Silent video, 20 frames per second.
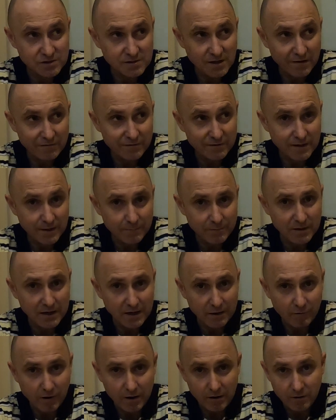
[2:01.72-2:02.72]
stuff and that. But
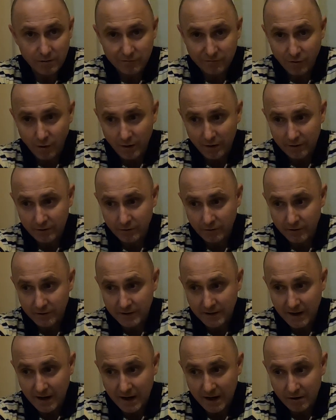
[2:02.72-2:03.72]
anyway, I finally got a
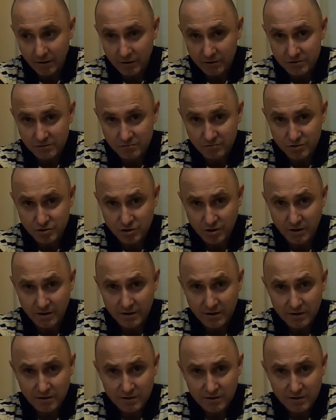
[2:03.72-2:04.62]
card, which I